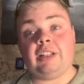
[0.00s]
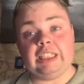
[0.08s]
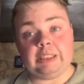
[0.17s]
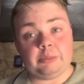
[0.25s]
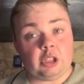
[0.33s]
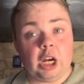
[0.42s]

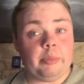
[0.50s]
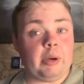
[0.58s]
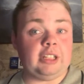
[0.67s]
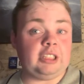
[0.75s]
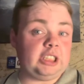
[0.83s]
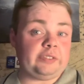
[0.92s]
Listen, I'm sorry, but
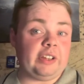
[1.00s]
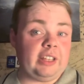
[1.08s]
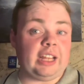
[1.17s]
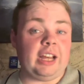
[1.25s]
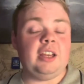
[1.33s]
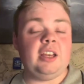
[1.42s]
I just think
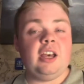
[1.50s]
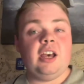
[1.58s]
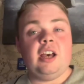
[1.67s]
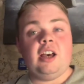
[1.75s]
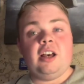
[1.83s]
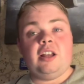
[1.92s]
that
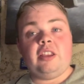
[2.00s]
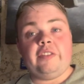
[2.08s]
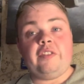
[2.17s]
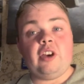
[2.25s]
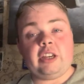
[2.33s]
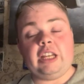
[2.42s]
the
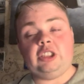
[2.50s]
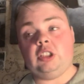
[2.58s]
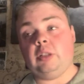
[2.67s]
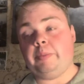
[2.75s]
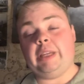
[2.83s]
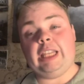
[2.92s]
fur kit should
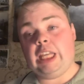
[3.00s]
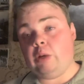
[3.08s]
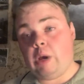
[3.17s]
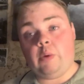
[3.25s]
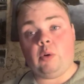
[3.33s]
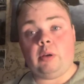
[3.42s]
have been the
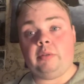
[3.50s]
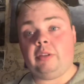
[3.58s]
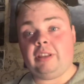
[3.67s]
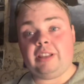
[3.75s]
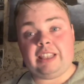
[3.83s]
away one.